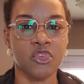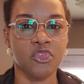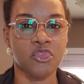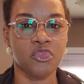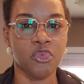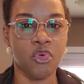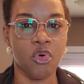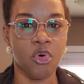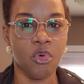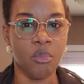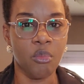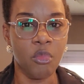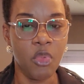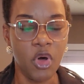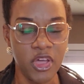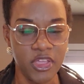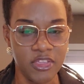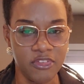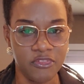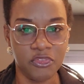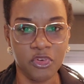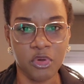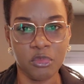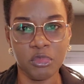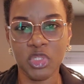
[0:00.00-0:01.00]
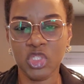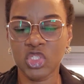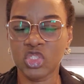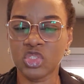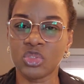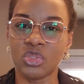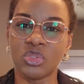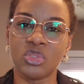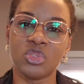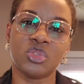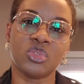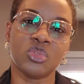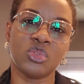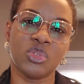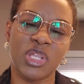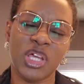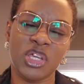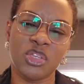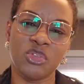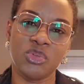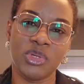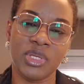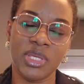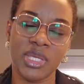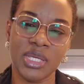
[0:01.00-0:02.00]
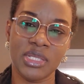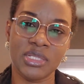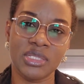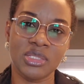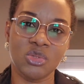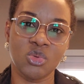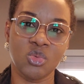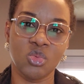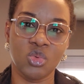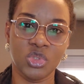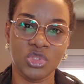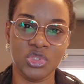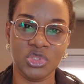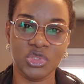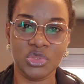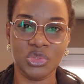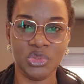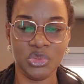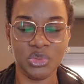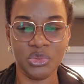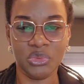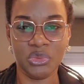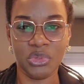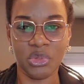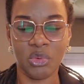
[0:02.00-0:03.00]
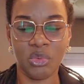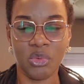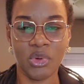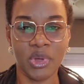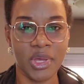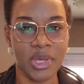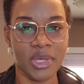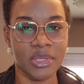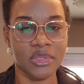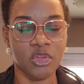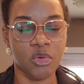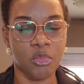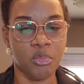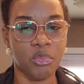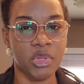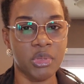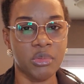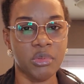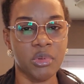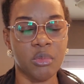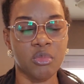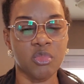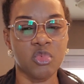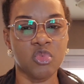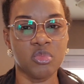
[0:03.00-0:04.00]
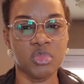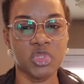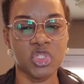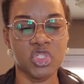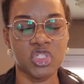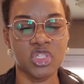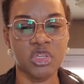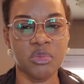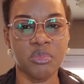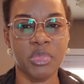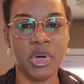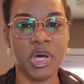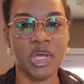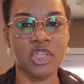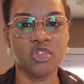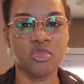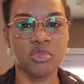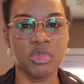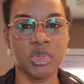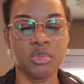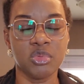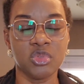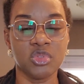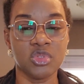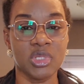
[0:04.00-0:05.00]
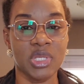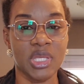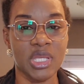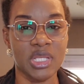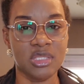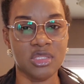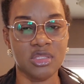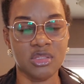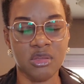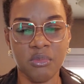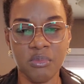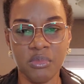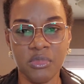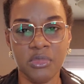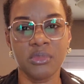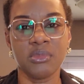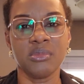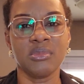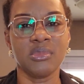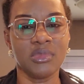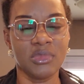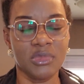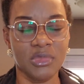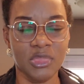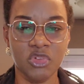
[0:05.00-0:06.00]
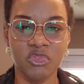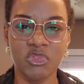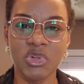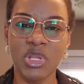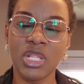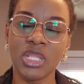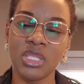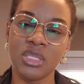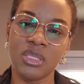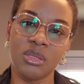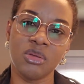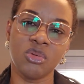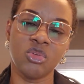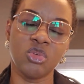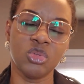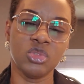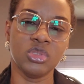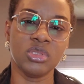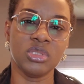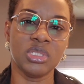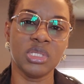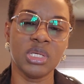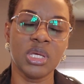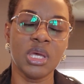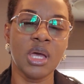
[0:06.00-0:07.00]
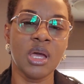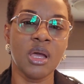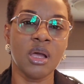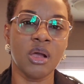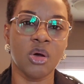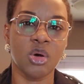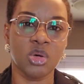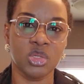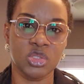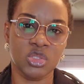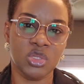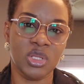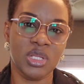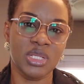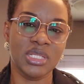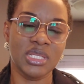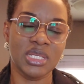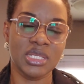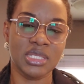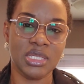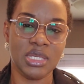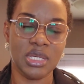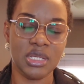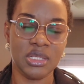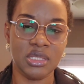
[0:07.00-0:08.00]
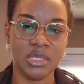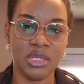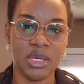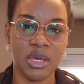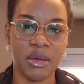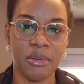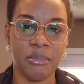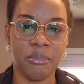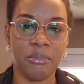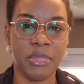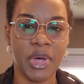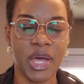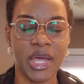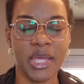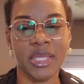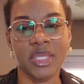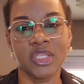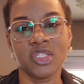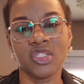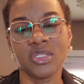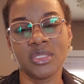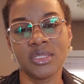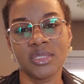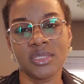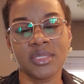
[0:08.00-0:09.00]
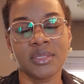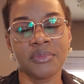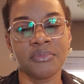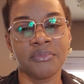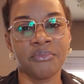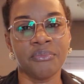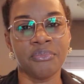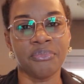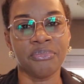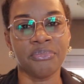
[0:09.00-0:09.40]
for more information so that you get what you require. Your premium will be cheaper. You'll be able to get some really good consolidated packages